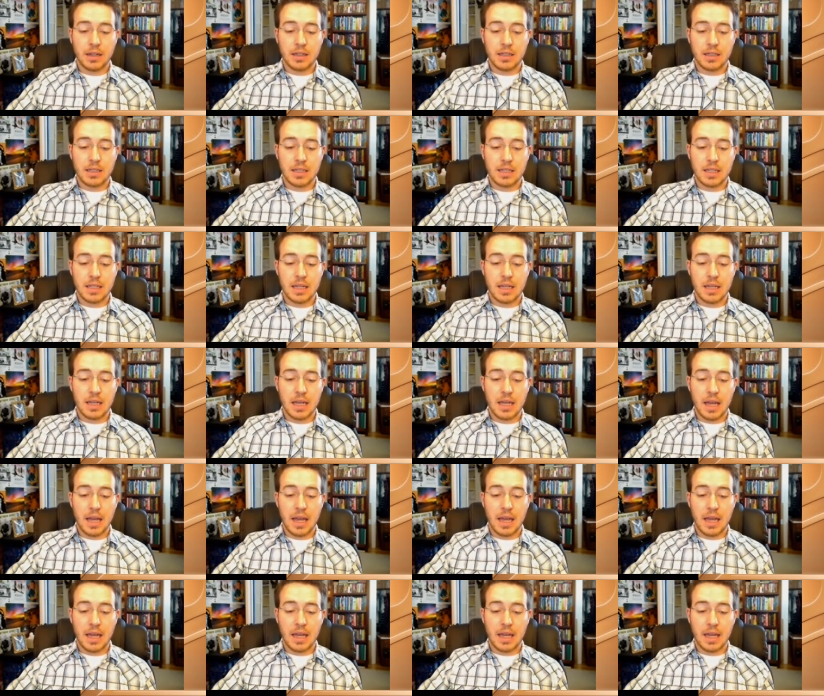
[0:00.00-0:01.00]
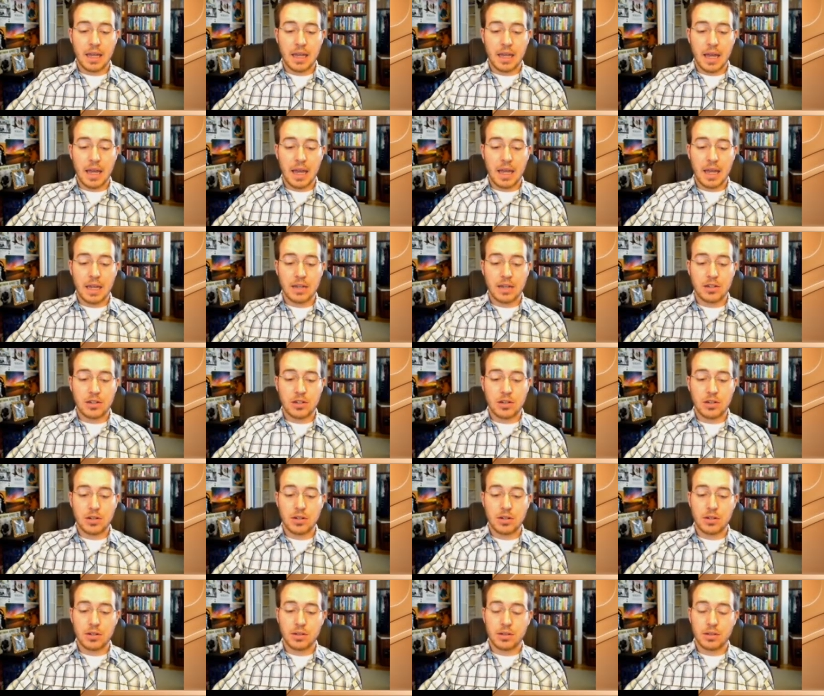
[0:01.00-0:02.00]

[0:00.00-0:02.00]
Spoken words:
C-A-H.